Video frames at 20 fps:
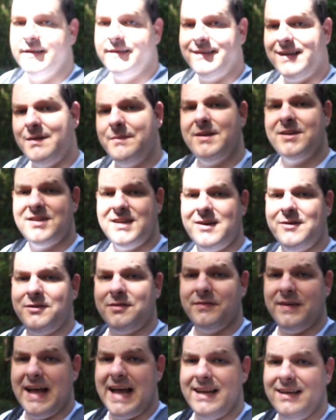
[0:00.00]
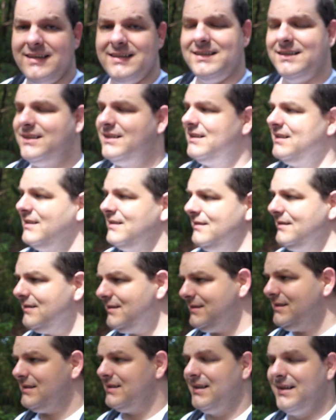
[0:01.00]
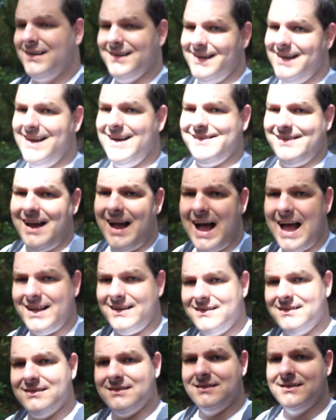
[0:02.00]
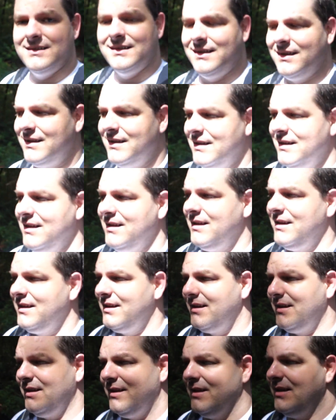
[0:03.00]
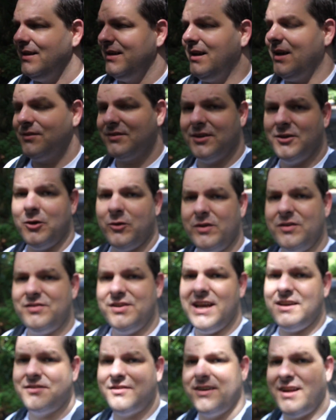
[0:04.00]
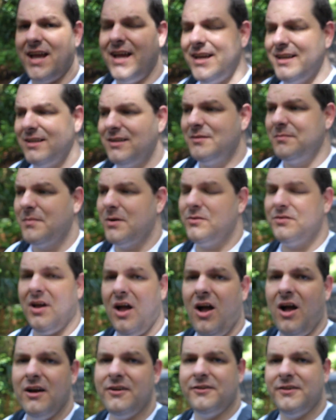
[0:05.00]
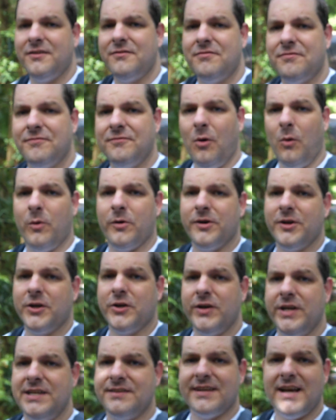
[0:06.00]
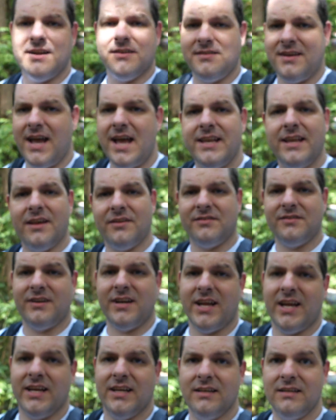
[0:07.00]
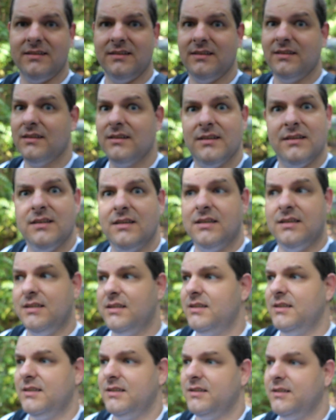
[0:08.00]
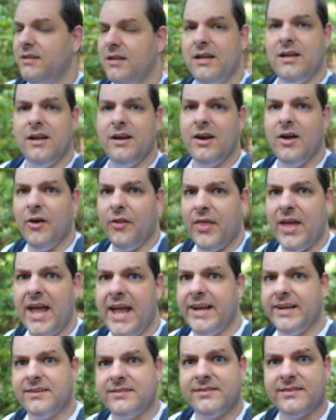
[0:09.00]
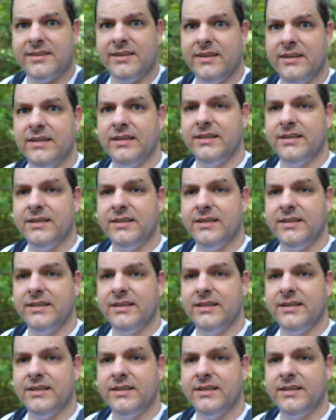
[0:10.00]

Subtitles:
Did I mention I was fat and it's hot? I was gonna do this yesterday, but it was 104 degrees outside yesterday. No thanks.